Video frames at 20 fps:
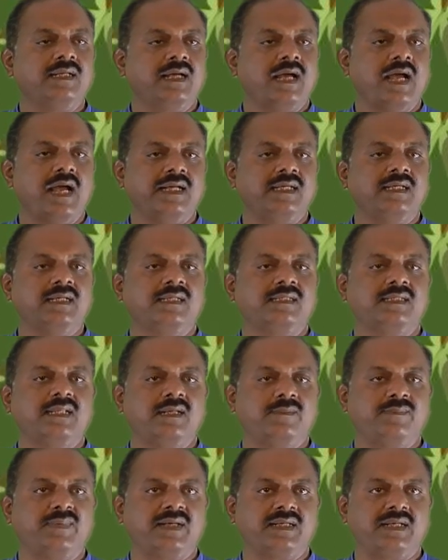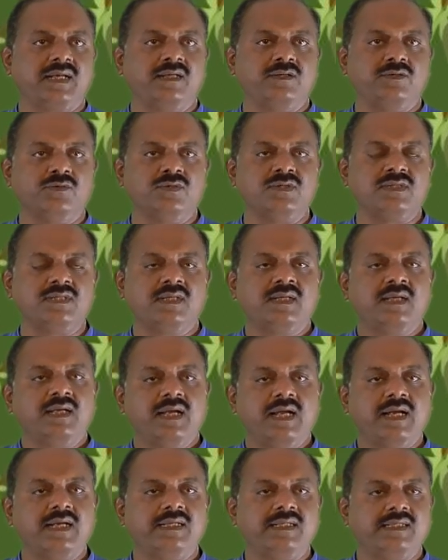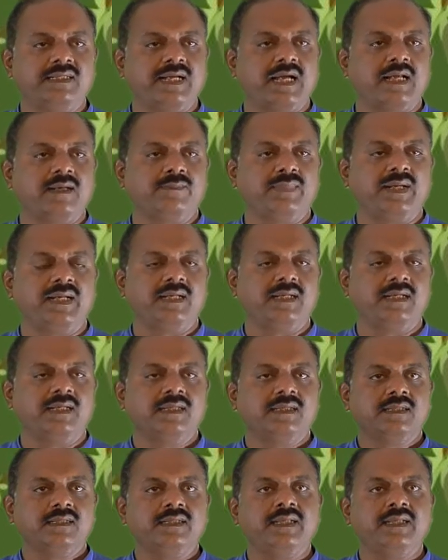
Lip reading: a higher therapeutical use, and it can be